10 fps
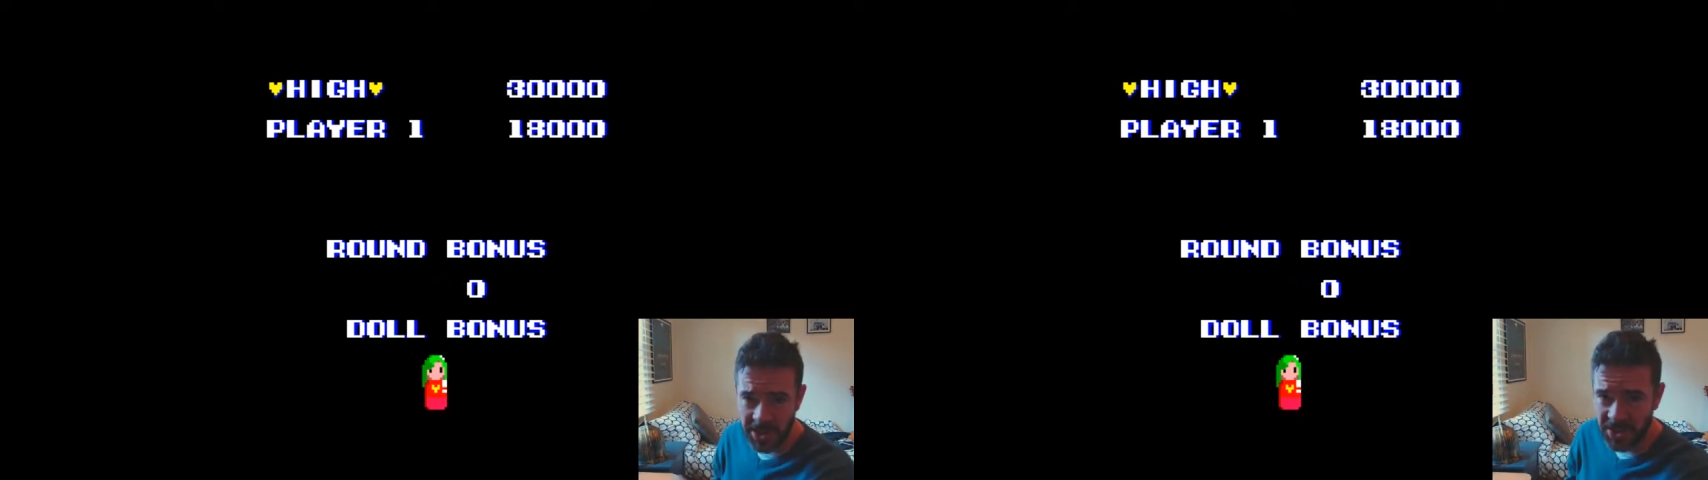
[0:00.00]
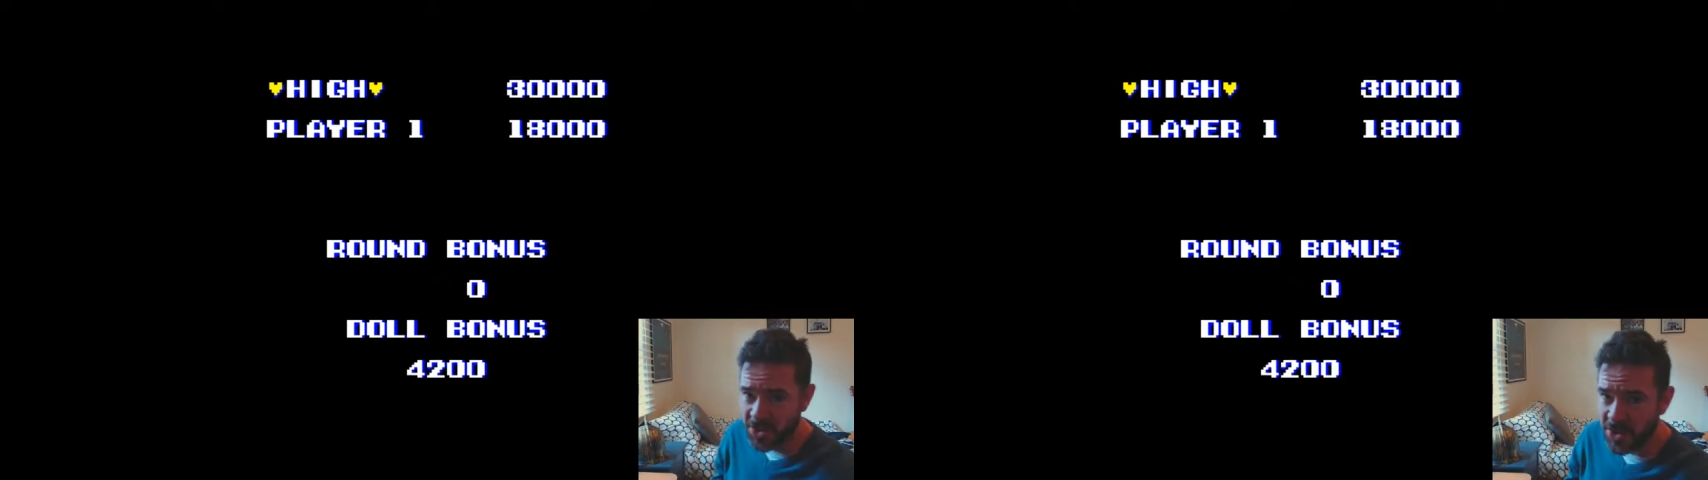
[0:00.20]

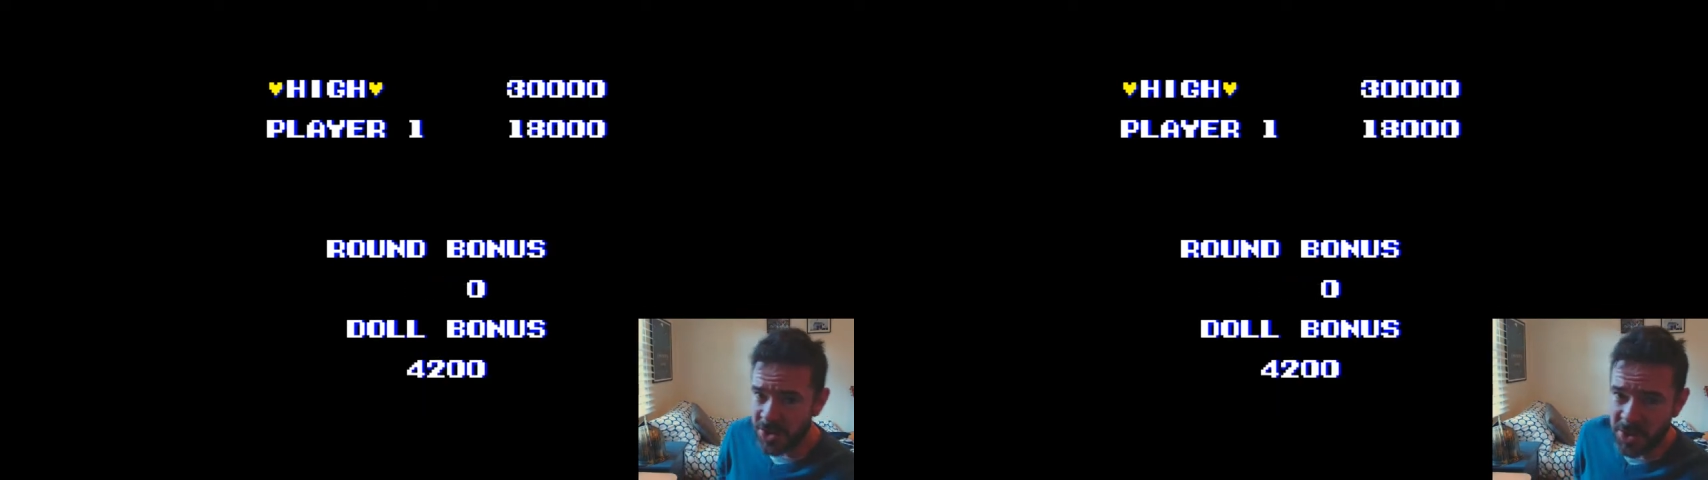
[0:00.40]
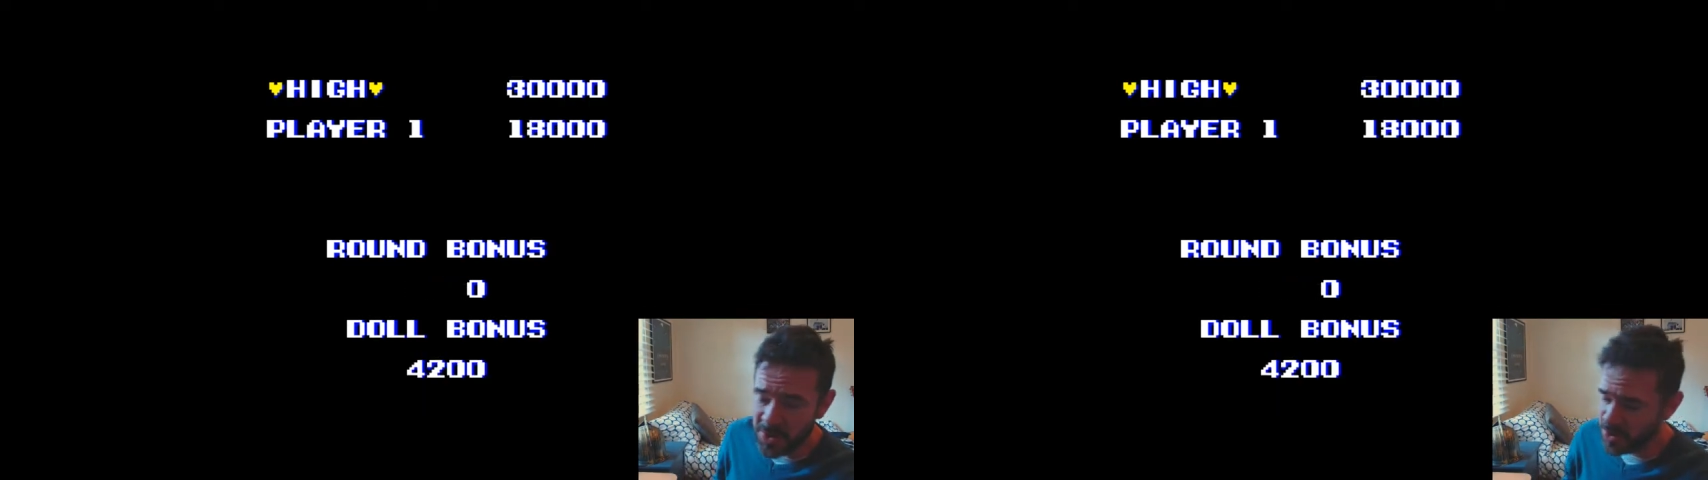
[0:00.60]
do
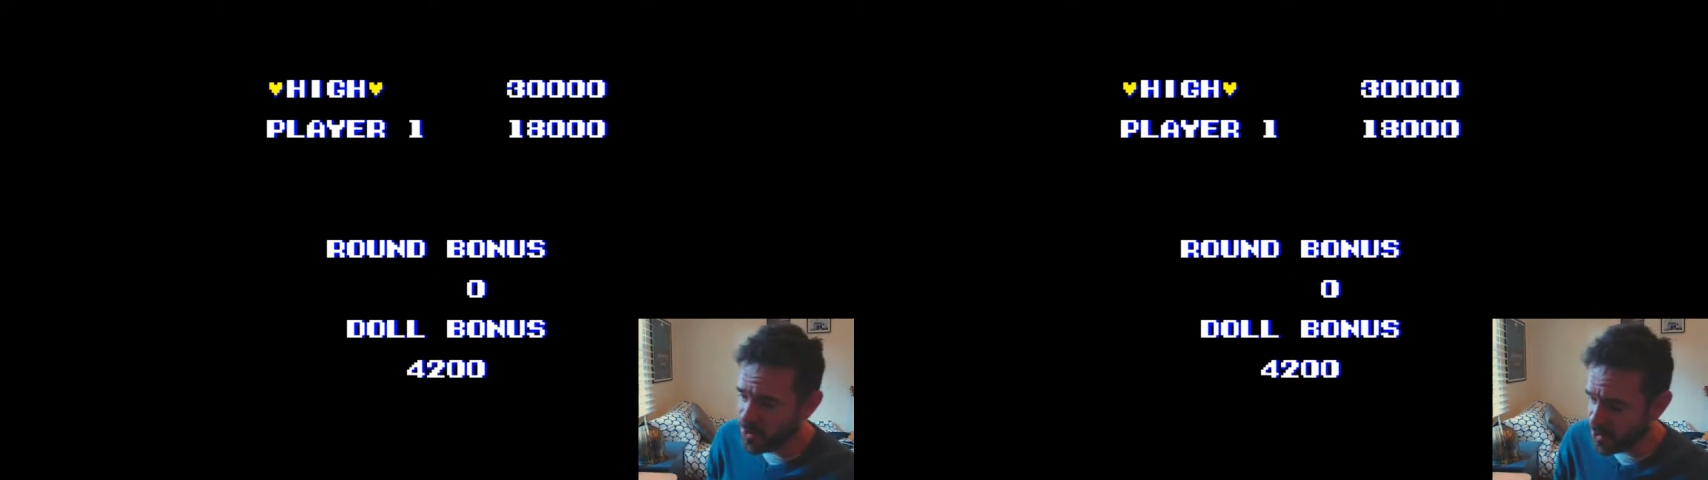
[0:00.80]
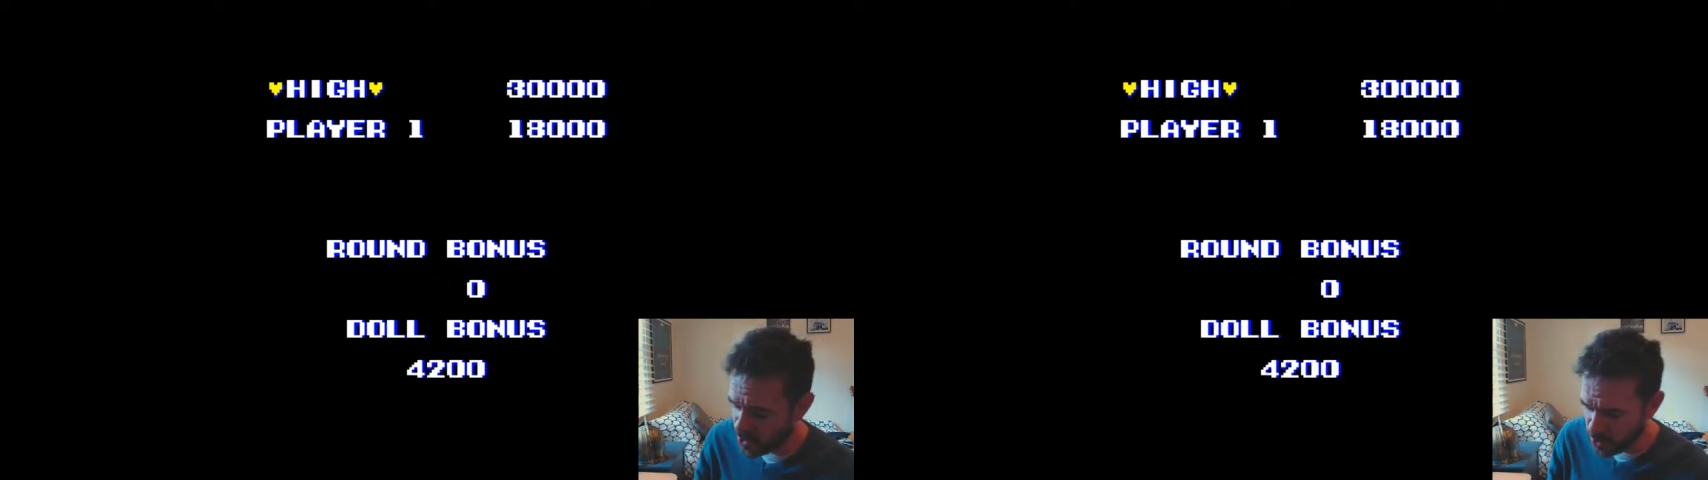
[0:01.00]
do do
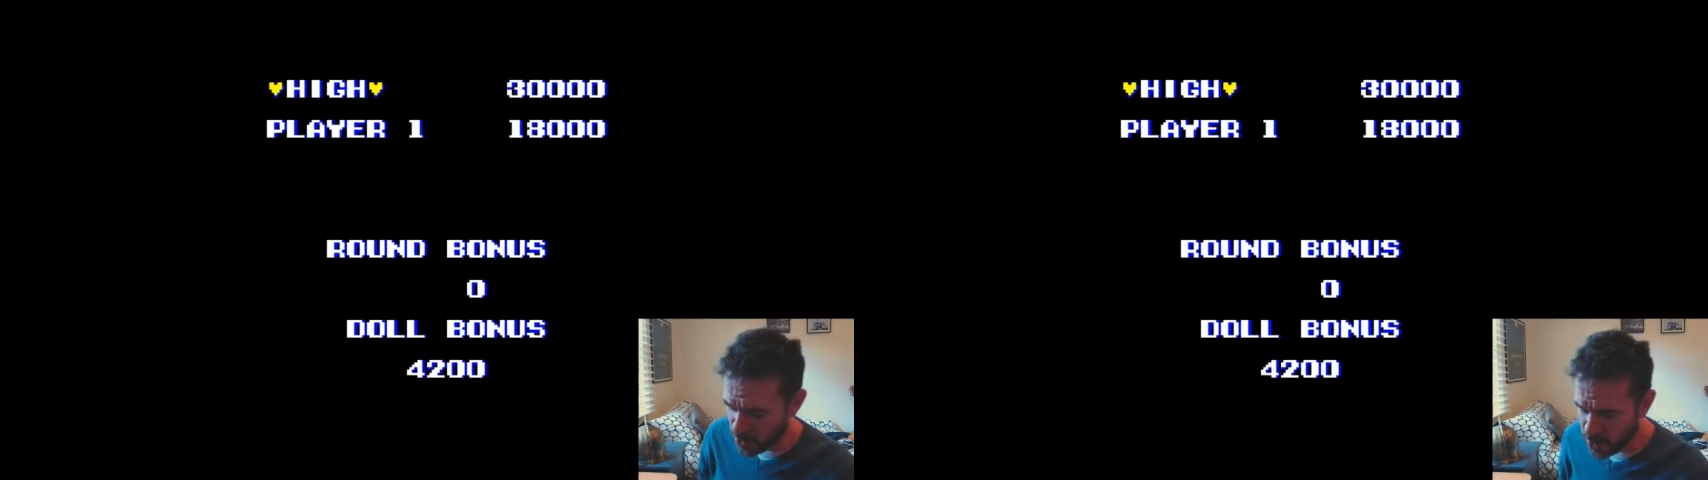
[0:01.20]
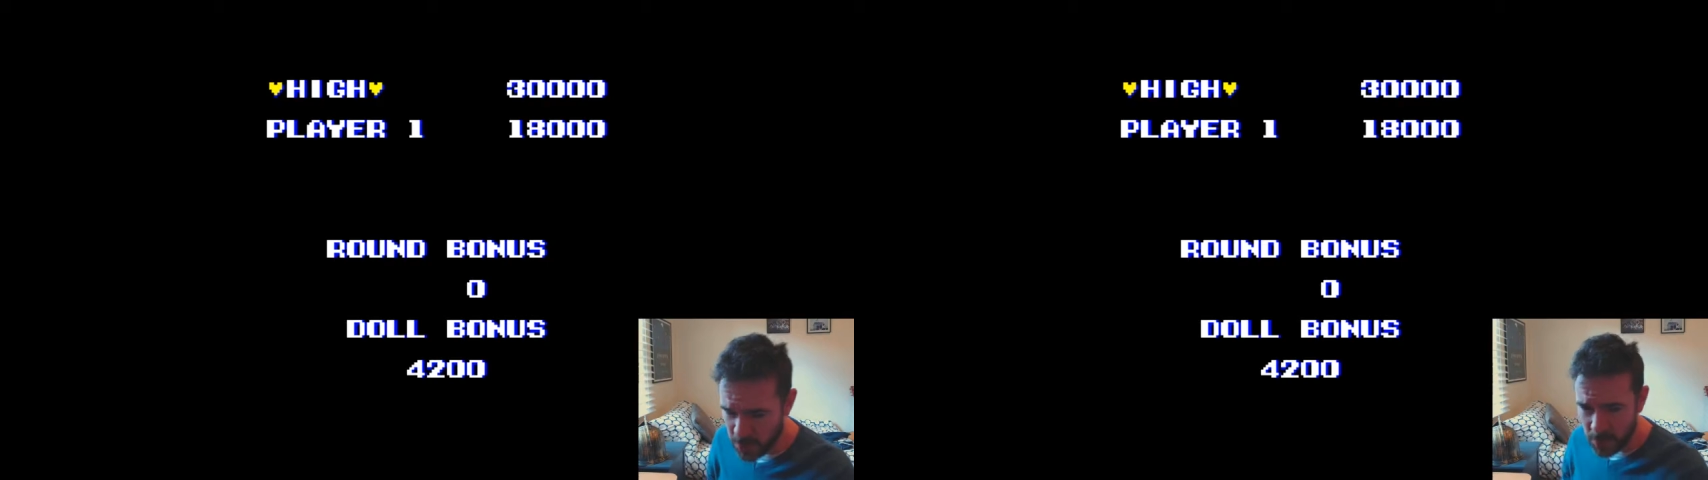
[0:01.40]

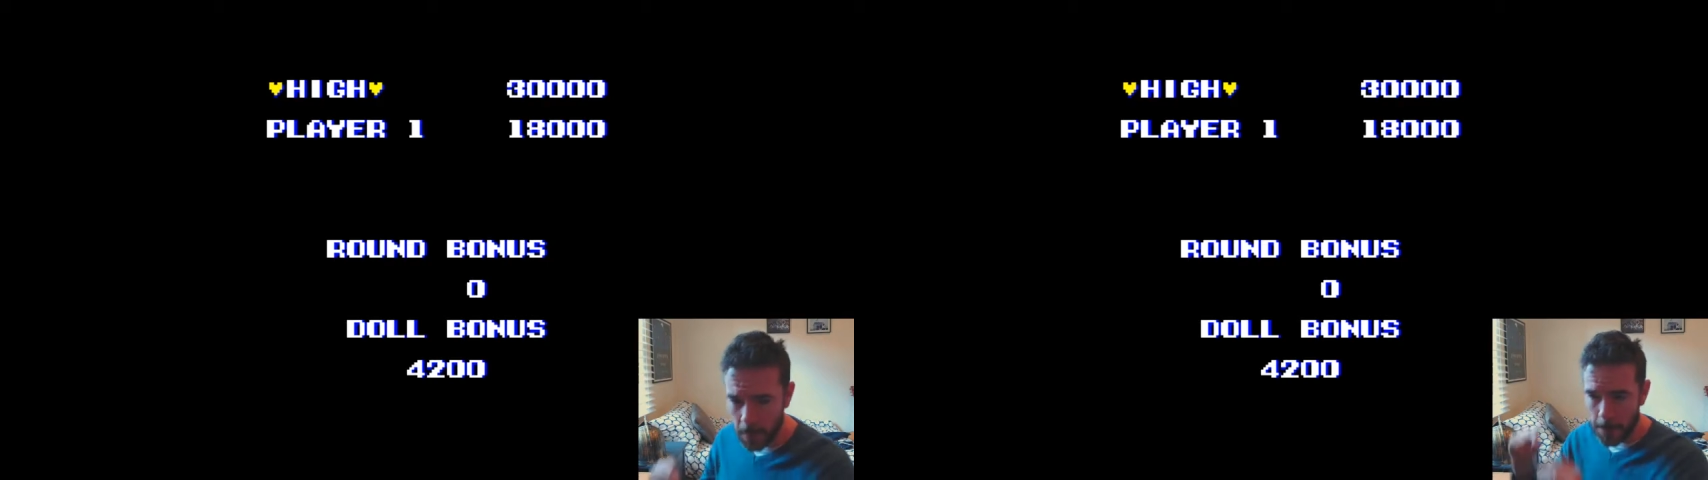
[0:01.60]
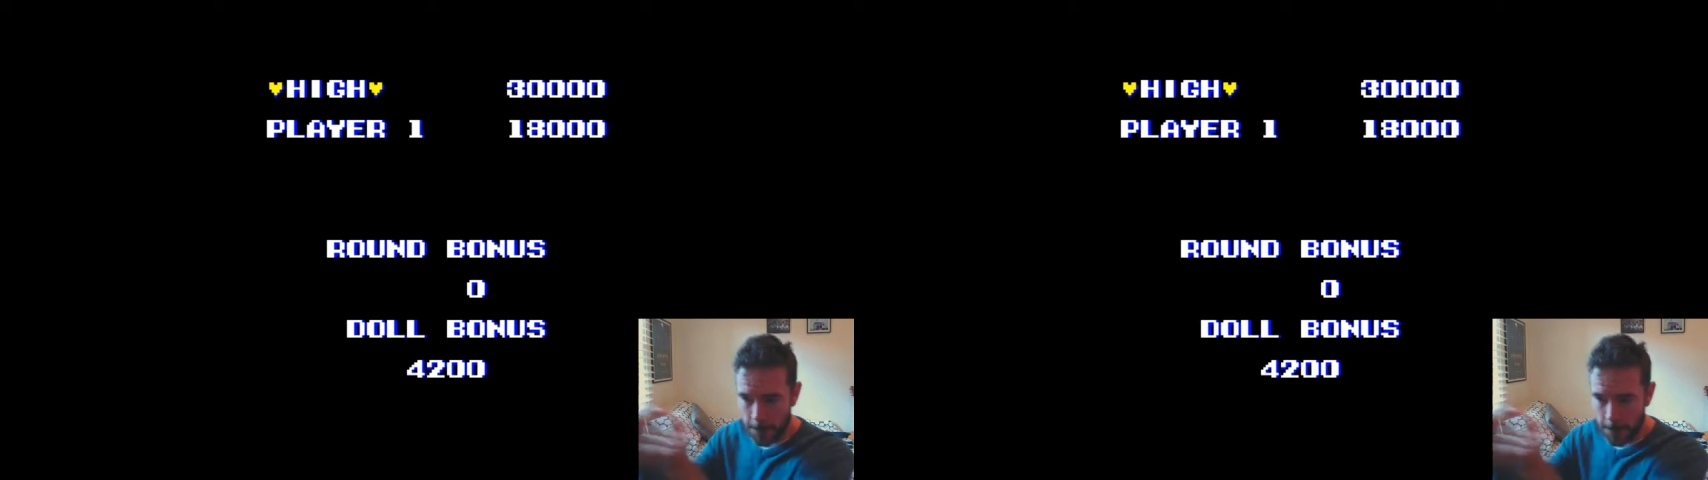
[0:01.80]
do.